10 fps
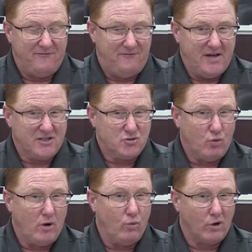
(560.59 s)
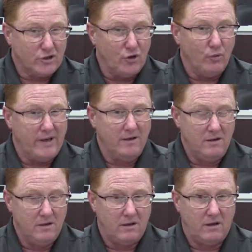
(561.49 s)
fits what we're doing,
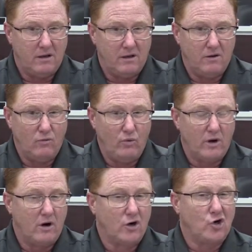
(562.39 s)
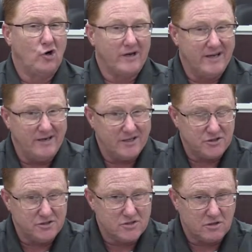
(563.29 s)
where our current
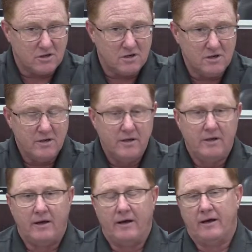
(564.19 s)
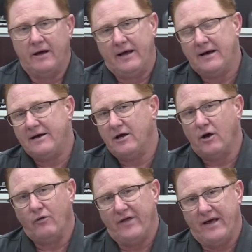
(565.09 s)
conditions are. And I
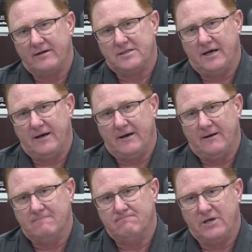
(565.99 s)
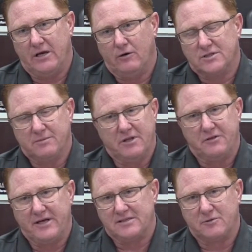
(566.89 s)
know that some of the
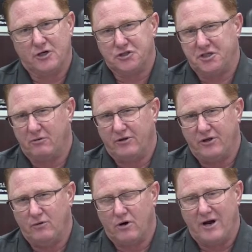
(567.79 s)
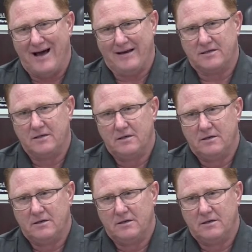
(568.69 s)
things I'm going to share with you are not